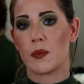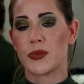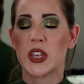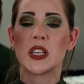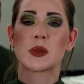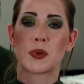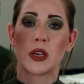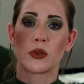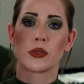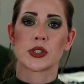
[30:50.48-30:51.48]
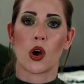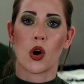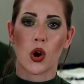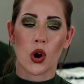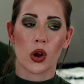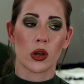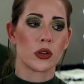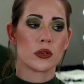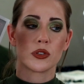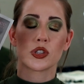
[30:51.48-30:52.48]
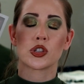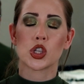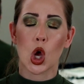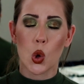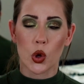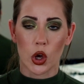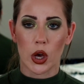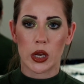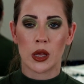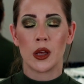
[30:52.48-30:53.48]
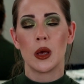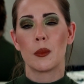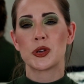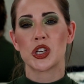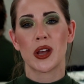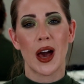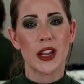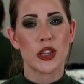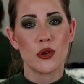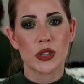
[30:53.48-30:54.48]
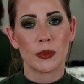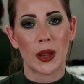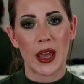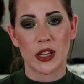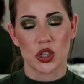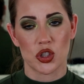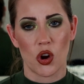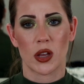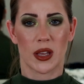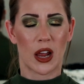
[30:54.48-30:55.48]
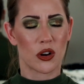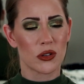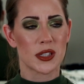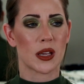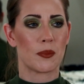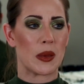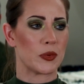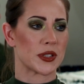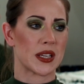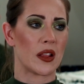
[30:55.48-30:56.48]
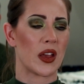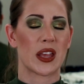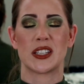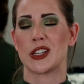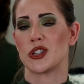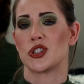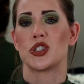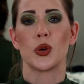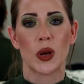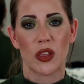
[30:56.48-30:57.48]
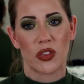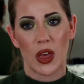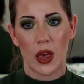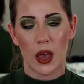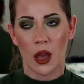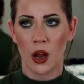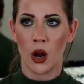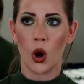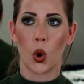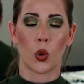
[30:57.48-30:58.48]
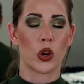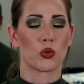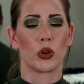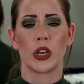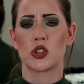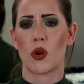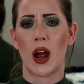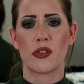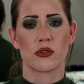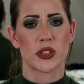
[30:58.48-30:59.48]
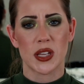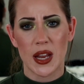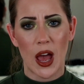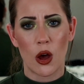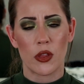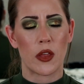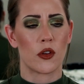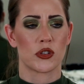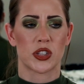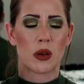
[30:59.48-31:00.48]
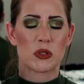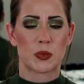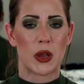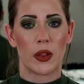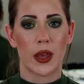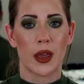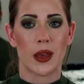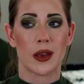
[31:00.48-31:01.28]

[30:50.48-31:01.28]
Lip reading: These peels are so good. But you gotta use them like instructed. I heard some people say like it didn't do anything, or it really dried their skin out and their skin was peeling.